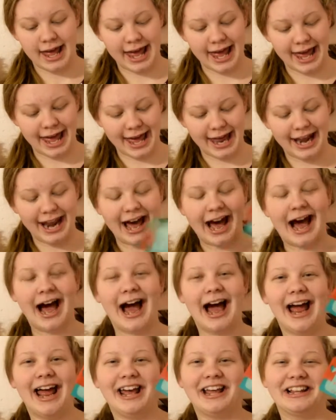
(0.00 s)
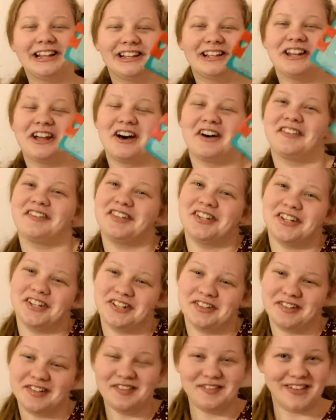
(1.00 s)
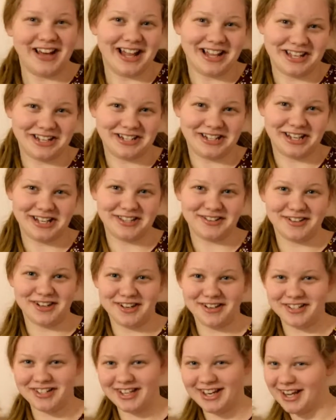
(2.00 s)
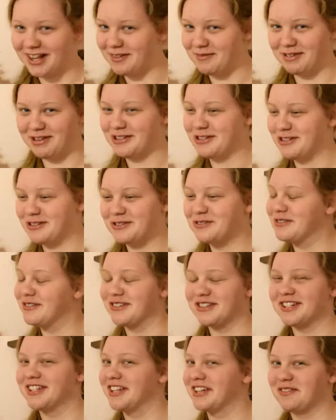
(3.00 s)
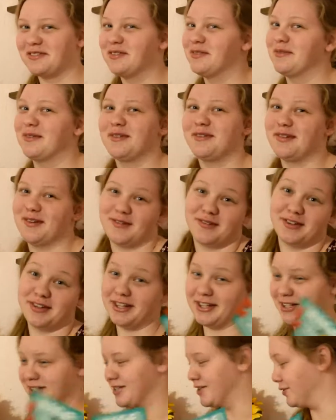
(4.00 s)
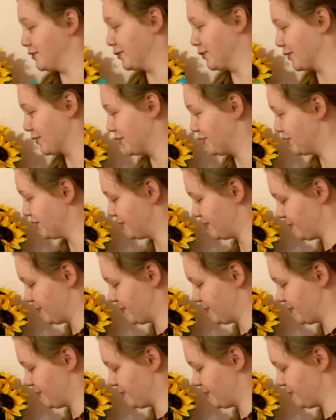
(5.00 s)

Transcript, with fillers: And I loved doing Valentine's when I was in elementary school. It's like one of my favorite things in the world.